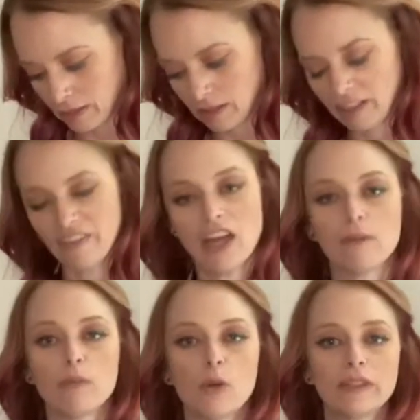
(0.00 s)
Give that a
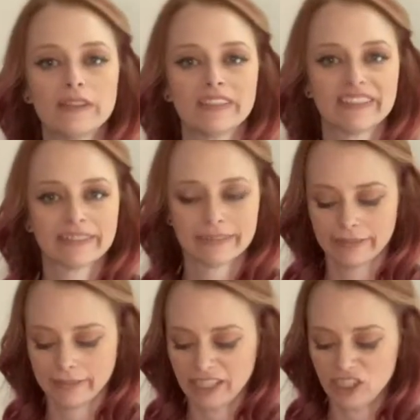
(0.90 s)
moment.
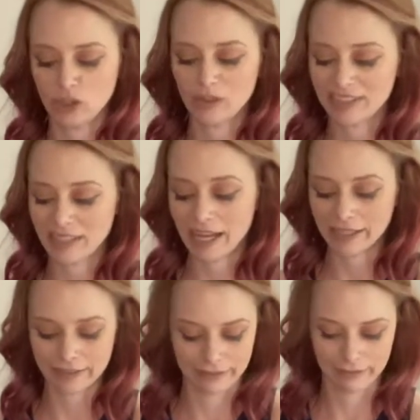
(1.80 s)
Let it do its thing.